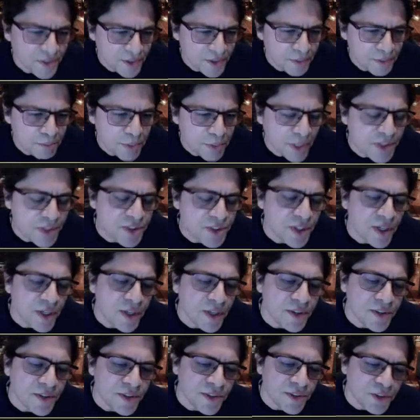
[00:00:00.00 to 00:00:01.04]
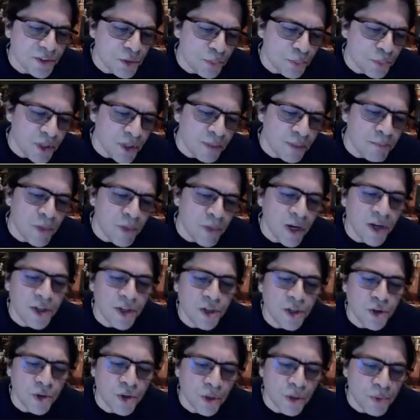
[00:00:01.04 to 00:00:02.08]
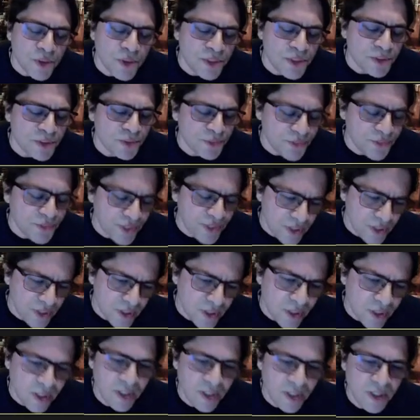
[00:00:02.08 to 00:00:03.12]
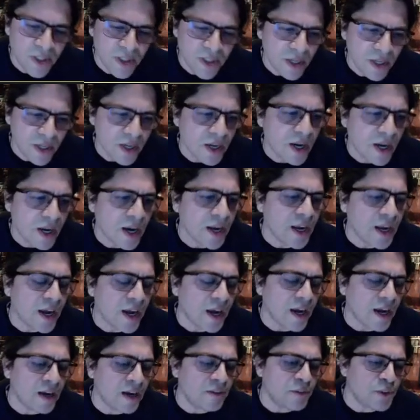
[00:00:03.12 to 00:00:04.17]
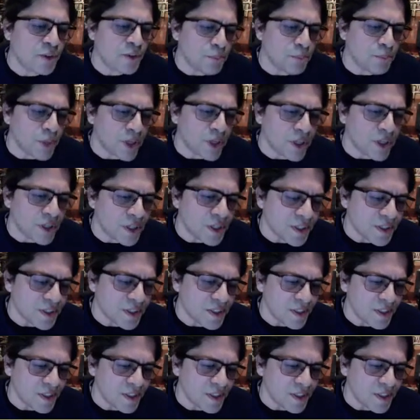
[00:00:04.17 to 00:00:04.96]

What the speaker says: My chances to be among you are with the feed. I have the mud.